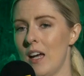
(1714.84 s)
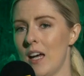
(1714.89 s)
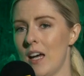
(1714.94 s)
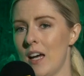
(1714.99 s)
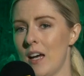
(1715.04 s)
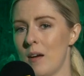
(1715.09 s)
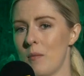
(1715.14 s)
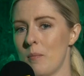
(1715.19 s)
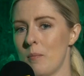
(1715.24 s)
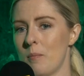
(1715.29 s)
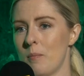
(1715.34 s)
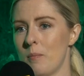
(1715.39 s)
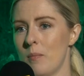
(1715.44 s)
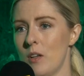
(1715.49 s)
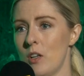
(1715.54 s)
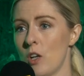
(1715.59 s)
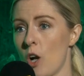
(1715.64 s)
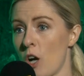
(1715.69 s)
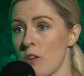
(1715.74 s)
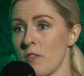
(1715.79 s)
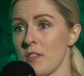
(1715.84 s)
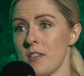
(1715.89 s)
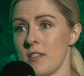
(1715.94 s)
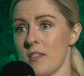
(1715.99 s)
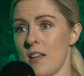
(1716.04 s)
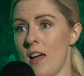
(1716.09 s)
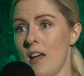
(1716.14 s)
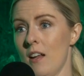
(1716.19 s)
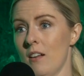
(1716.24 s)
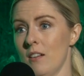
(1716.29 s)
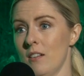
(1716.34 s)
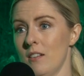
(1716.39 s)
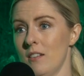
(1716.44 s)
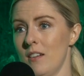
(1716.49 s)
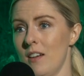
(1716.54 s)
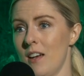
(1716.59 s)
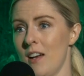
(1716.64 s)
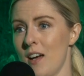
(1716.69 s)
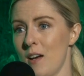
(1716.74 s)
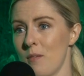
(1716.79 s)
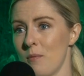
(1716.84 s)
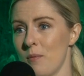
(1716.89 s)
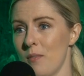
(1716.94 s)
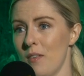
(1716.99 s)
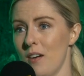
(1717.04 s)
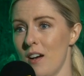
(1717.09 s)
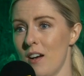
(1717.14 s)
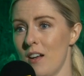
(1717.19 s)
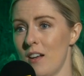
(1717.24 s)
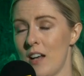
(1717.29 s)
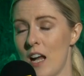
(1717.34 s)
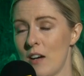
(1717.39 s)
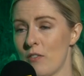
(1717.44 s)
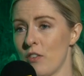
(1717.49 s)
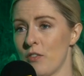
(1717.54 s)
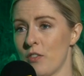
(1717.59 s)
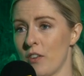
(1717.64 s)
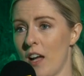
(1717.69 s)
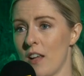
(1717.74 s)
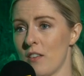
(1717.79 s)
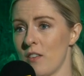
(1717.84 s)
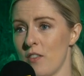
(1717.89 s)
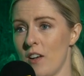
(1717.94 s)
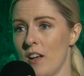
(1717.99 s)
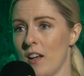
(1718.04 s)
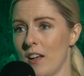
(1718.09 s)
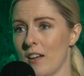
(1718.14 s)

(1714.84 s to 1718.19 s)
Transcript: Um, nervous as hell. Yeah. Um, I'll never forget the feeling.